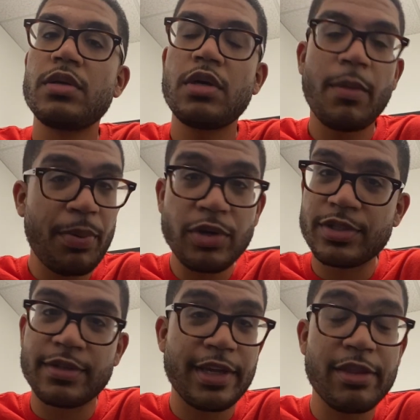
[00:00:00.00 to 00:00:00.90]
A
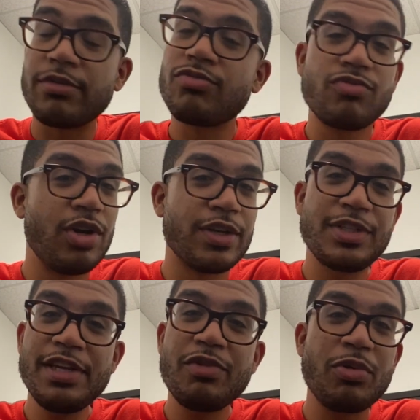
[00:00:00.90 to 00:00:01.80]
person, either
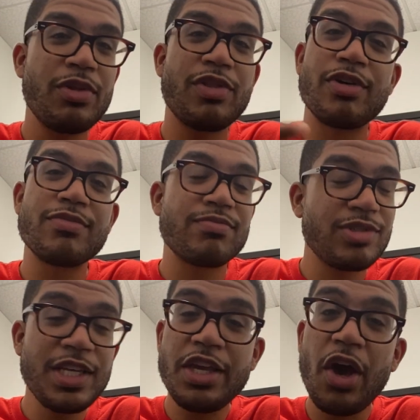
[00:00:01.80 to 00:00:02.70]
Steve Koonin, the
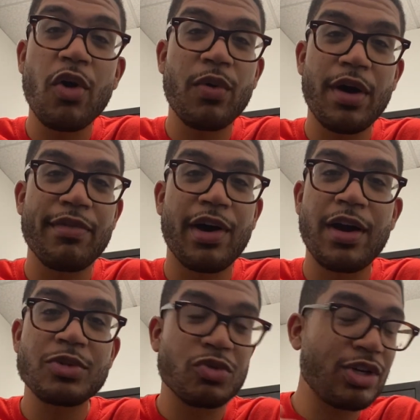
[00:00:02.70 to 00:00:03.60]
CEO of the
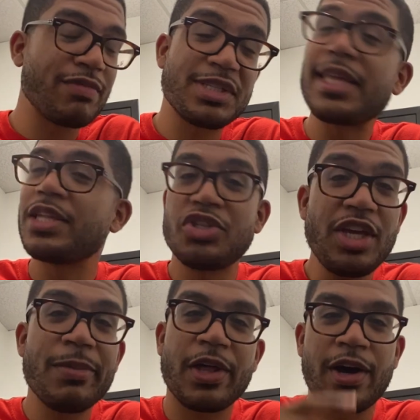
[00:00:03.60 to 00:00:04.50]
Hawks, or Travis Link, the
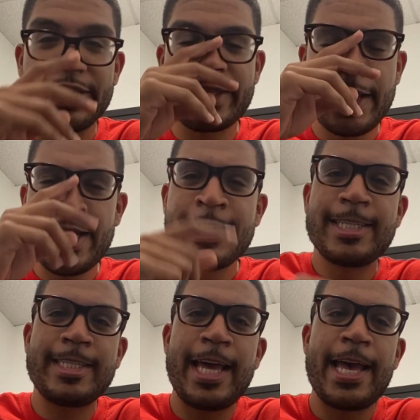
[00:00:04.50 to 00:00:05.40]
GM of the Hawks,
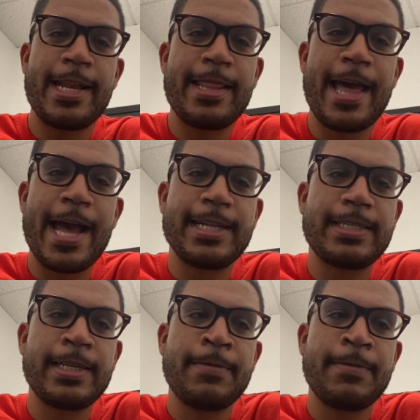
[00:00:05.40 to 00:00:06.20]
said that,